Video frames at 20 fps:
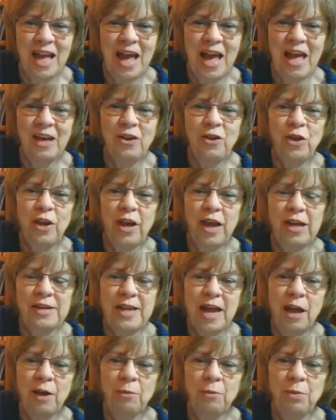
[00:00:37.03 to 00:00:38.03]
And
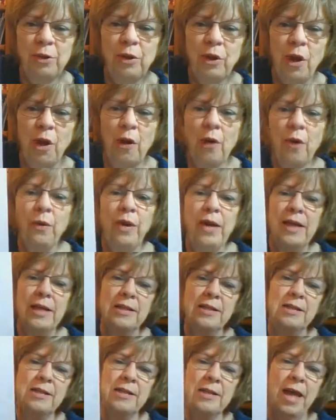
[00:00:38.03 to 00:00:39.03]
down below
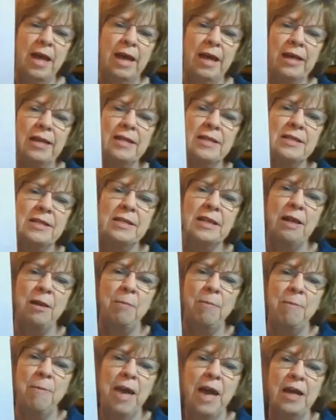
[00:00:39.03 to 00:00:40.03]
it says
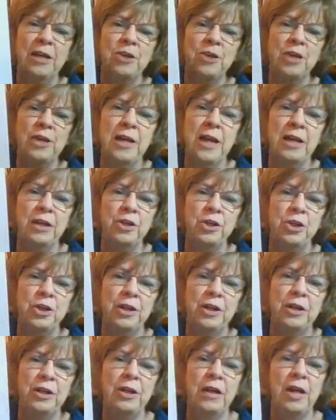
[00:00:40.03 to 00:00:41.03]

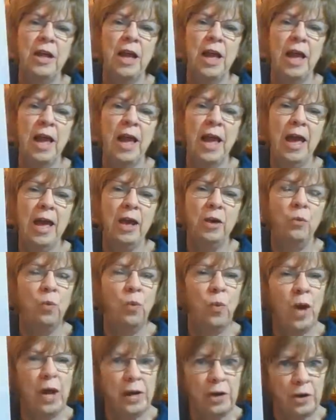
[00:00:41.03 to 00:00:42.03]
imagination and
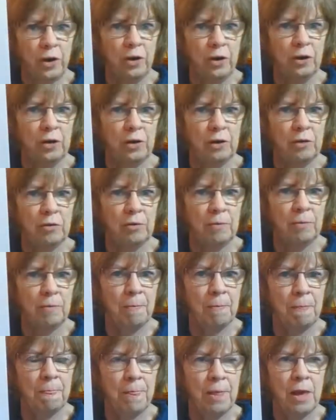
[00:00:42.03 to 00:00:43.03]
wonder.
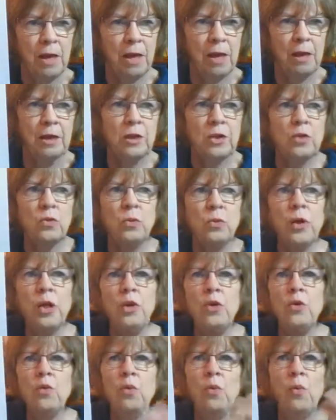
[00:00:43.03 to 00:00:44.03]
Because when
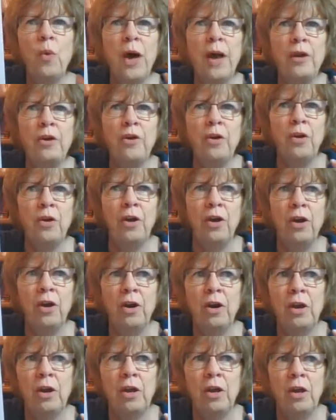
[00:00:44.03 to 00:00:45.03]
you
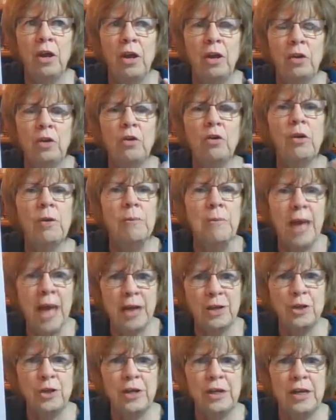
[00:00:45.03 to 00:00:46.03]
wonder, you're
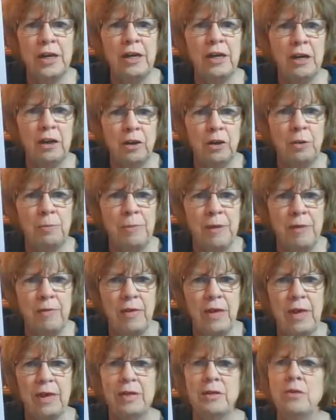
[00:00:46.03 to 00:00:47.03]
imagining it could be
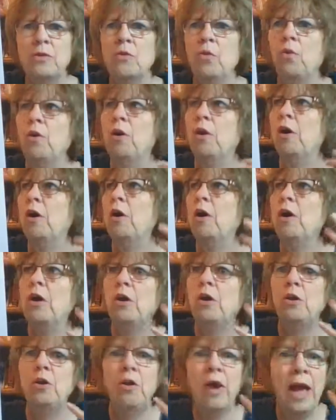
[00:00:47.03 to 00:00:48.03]
this, or
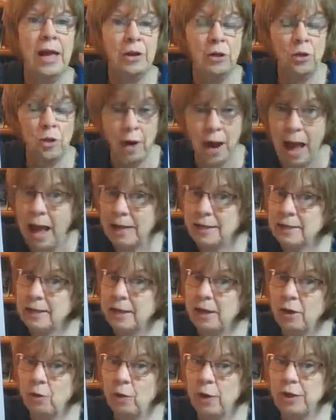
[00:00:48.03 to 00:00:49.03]
you're
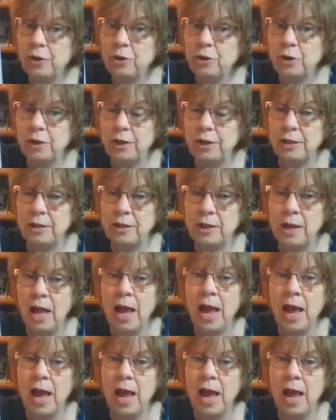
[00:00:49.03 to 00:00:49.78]
asking questions.